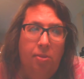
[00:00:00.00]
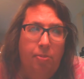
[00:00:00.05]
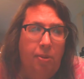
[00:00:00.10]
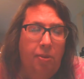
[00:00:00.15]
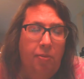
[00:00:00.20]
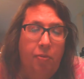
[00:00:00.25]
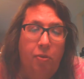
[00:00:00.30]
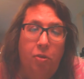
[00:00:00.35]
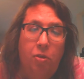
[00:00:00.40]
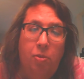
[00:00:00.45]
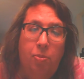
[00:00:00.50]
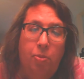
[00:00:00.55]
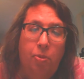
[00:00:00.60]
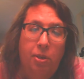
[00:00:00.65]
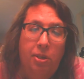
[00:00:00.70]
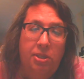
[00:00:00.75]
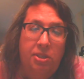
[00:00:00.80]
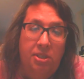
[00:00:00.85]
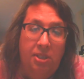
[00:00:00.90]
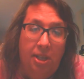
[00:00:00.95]
my focal
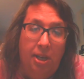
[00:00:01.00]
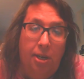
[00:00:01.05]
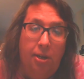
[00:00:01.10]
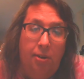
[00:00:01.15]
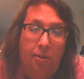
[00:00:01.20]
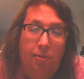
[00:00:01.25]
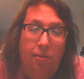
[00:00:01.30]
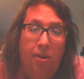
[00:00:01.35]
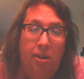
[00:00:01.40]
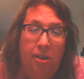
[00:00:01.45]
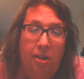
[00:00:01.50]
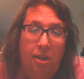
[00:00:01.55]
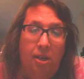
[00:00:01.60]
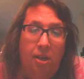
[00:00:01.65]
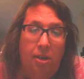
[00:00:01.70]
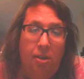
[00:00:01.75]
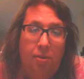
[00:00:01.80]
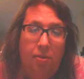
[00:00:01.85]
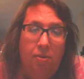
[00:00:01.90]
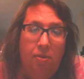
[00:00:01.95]
point's there right
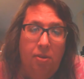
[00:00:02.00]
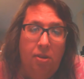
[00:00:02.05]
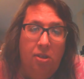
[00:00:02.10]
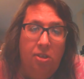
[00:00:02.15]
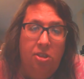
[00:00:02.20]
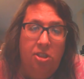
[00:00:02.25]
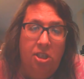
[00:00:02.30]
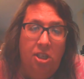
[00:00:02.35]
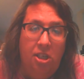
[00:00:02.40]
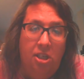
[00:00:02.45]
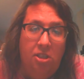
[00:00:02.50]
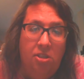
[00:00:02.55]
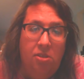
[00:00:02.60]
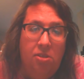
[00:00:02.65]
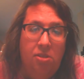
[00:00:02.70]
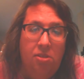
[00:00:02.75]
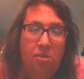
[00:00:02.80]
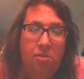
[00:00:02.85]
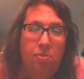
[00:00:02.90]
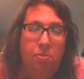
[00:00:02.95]
now at
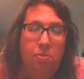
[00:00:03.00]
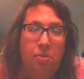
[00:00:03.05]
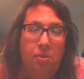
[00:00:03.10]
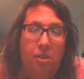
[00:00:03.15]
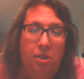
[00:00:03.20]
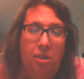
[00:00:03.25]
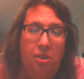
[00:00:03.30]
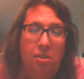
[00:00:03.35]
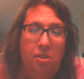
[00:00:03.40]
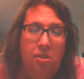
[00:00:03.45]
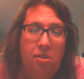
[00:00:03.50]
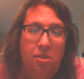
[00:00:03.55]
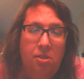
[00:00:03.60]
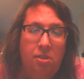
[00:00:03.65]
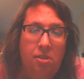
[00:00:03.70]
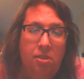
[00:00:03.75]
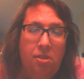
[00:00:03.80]
Jay's place.